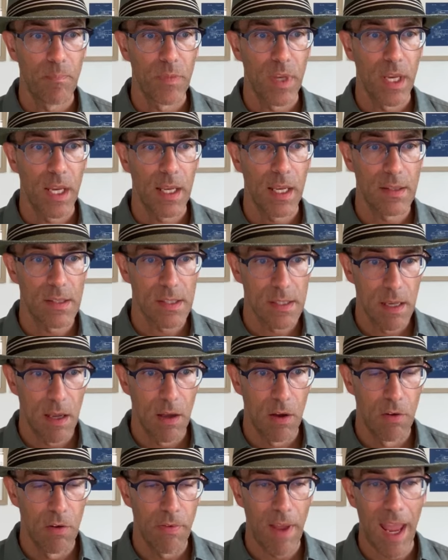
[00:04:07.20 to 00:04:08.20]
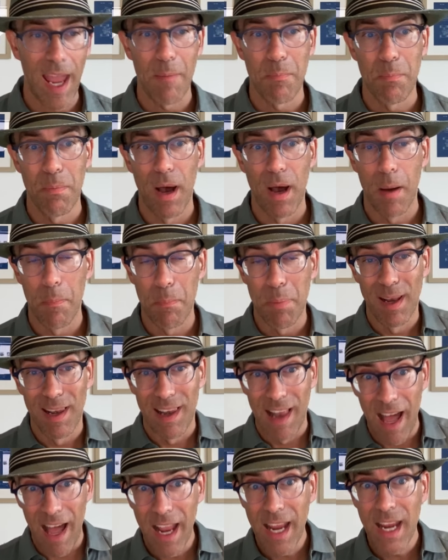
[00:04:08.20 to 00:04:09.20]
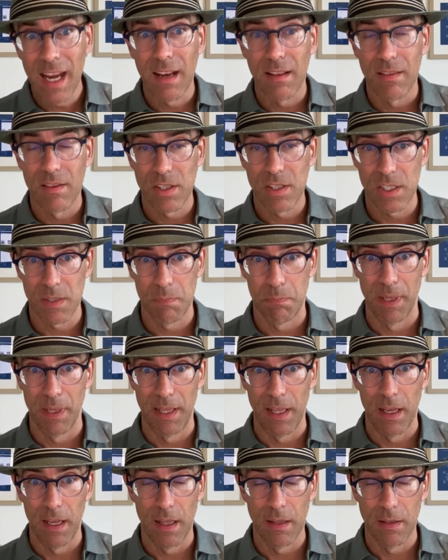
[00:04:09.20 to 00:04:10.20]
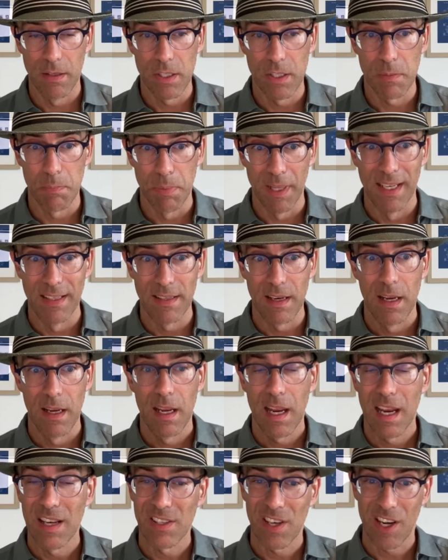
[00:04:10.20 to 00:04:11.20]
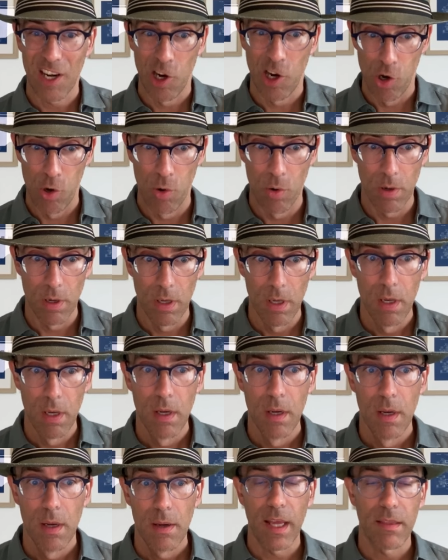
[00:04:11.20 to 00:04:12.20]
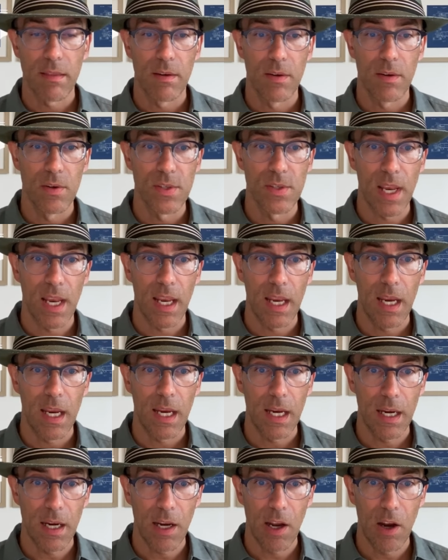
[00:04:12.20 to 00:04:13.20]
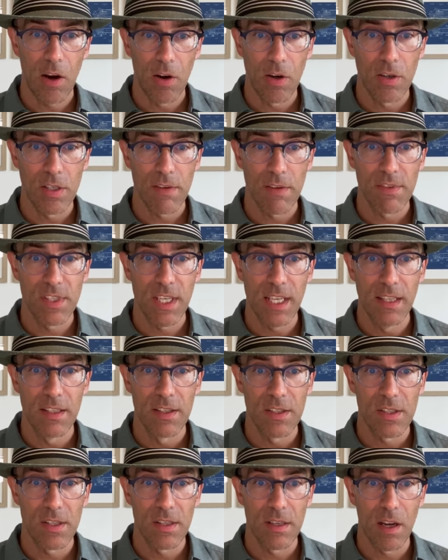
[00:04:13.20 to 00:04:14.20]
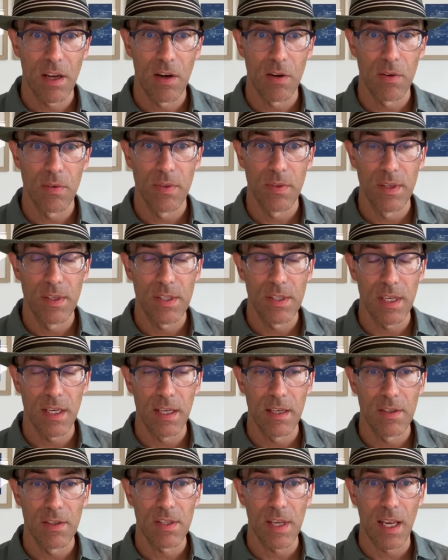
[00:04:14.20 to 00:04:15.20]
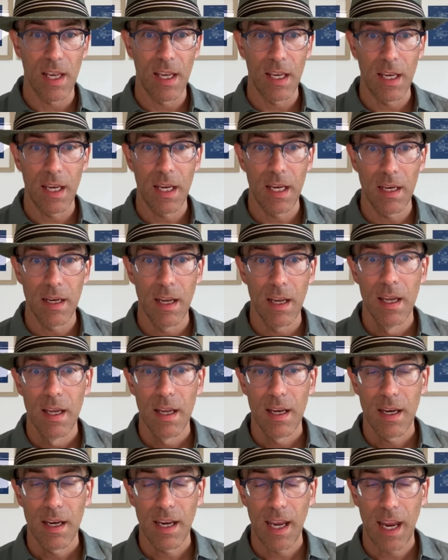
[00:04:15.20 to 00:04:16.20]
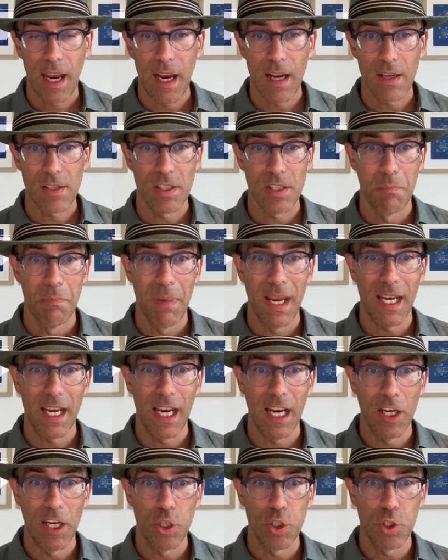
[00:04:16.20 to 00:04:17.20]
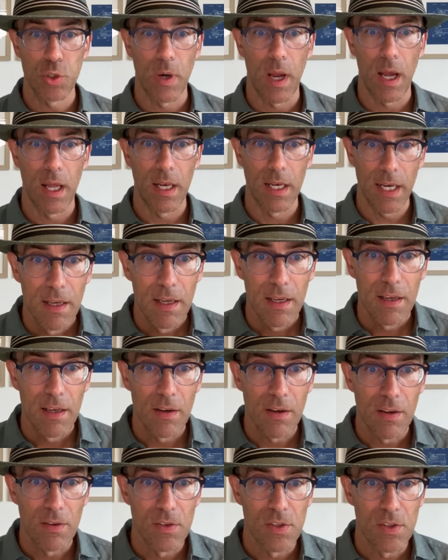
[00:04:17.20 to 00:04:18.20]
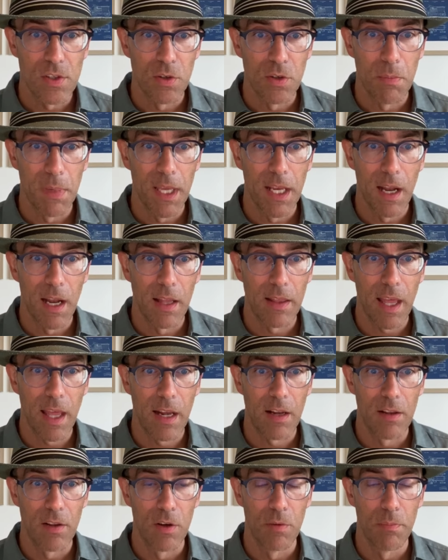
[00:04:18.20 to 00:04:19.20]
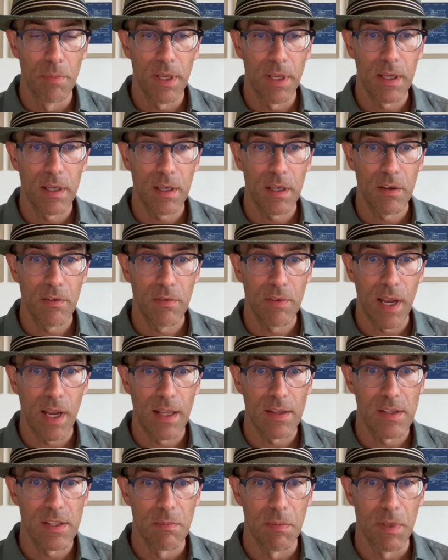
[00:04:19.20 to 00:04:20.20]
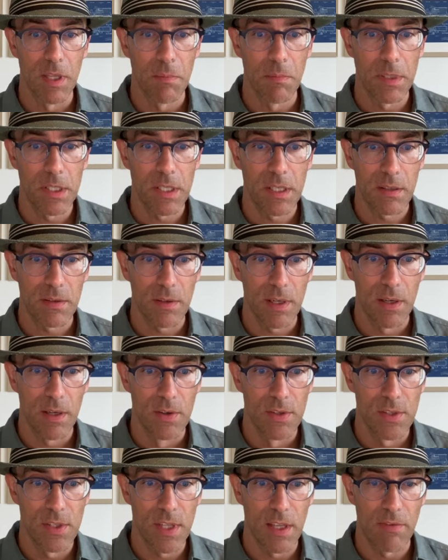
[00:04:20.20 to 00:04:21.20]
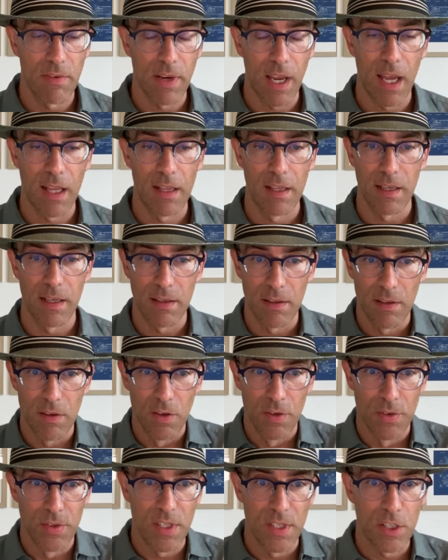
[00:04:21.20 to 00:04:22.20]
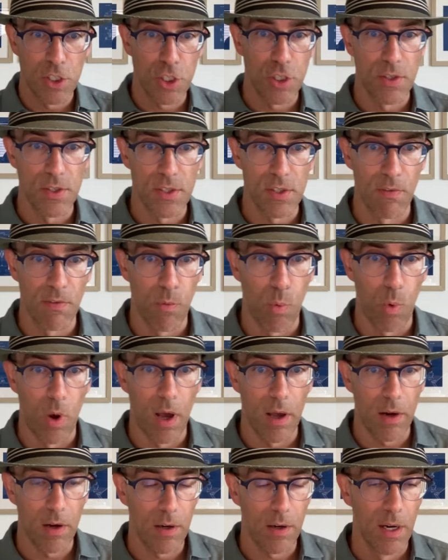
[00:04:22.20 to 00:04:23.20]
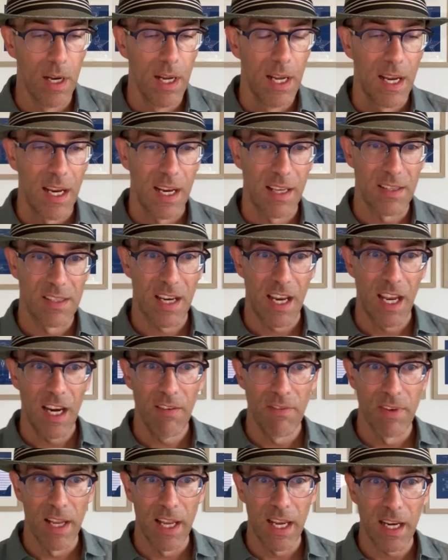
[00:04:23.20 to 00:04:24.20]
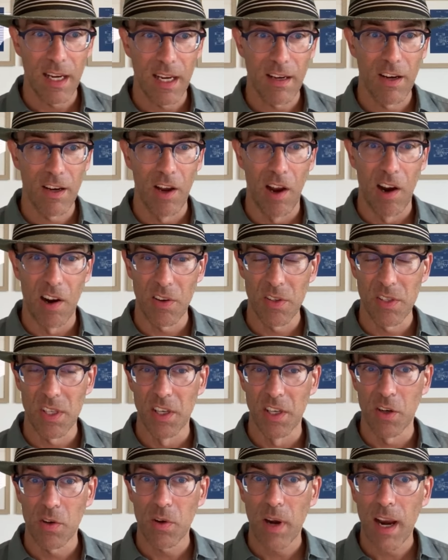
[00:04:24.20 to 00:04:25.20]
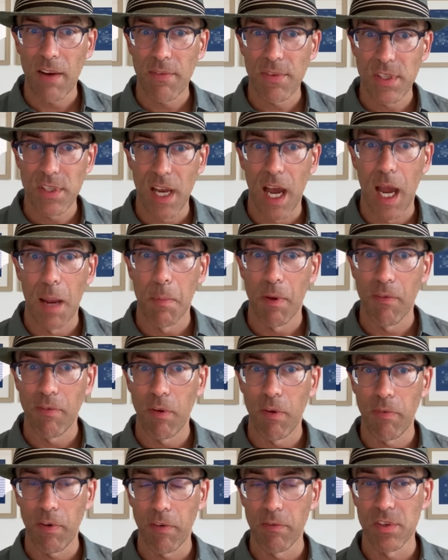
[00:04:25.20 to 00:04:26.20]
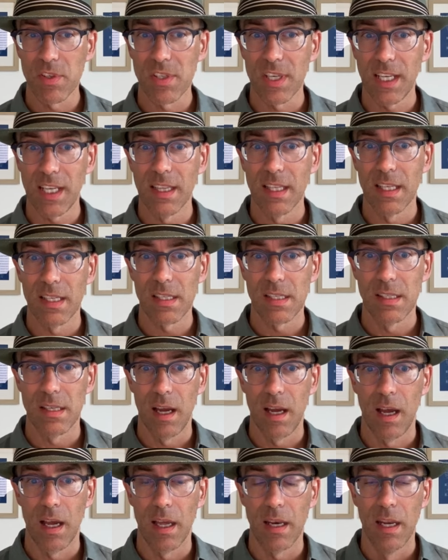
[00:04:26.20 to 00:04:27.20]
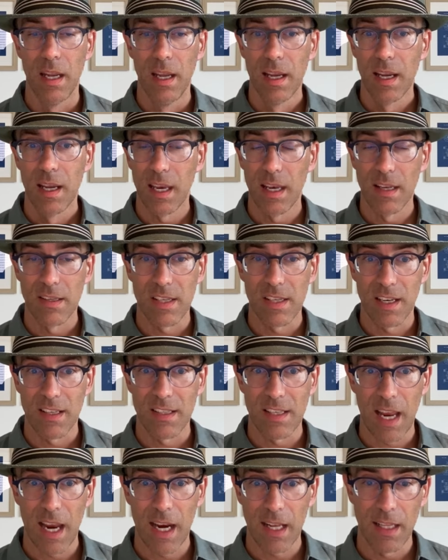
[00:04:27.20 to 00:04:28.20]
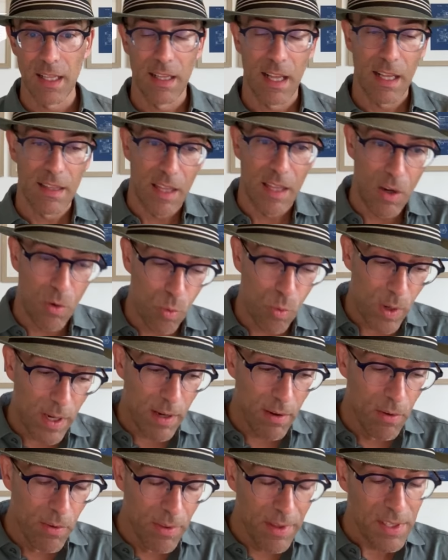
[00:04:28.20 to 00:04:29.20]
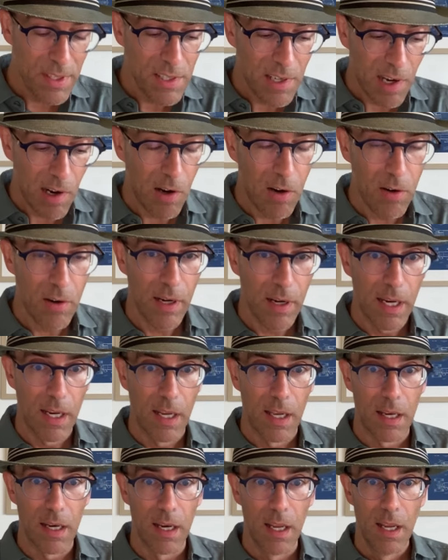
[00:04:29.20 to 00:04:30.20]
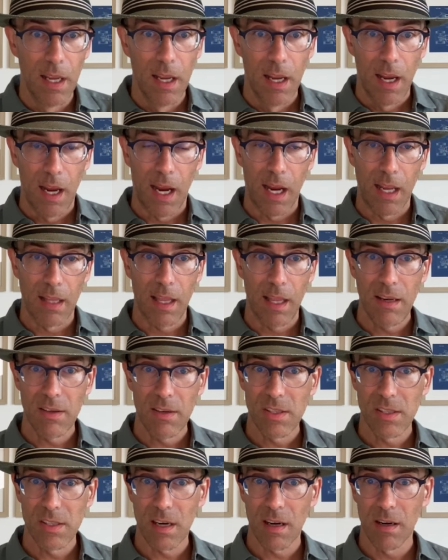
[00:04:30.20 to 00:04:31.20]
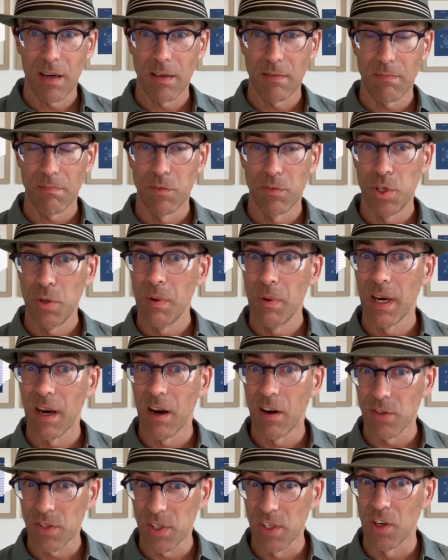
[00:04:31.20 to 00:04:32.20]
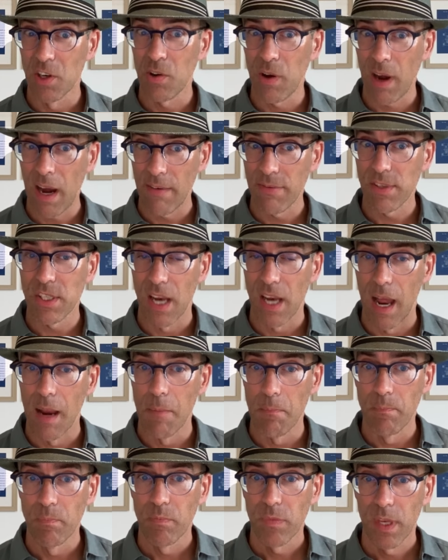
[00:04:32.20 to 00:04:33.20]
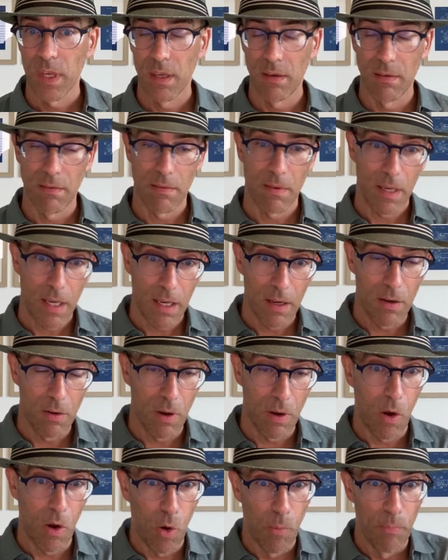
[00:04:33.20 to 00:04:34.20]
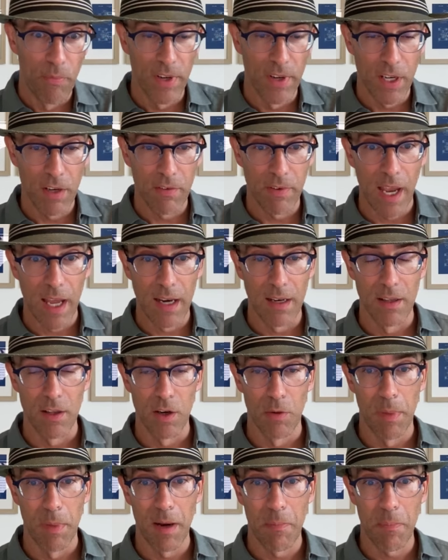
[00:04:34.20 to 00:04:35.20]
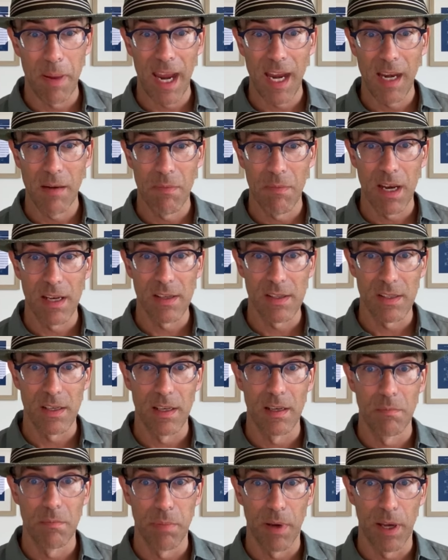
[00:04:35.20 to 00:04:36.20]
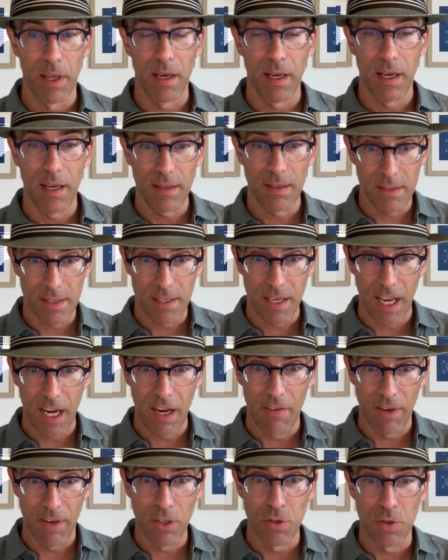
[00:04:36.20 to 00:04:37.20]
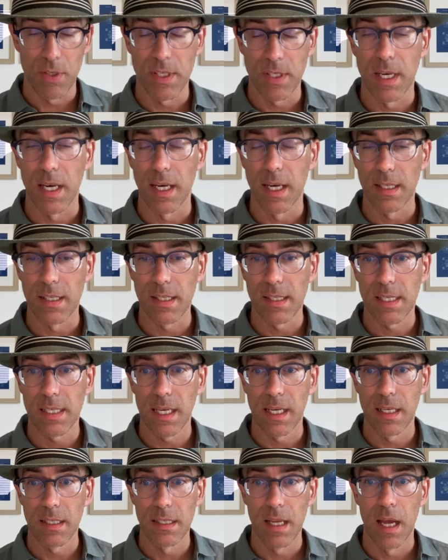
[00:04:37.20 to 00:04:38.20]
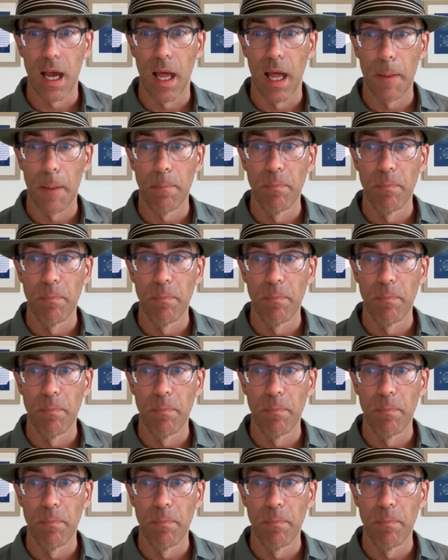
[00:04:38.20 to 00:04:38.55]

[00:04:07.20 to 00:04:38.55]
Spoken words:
itself. Applying the splint has a code. There's a cart. I've seen this cart. This is a cast making trolley. You can zoom in on that a little bit. You've got some of the materials. They've got like little dishes of water. It's kind of like arts and crafts time. If you've ever seen this done, it is exactly that. They wheel this cart in and they start doing arts and crafts time. Hopefully you've gotten a little bit of pain medicine, but it's kind of interesting to see it done.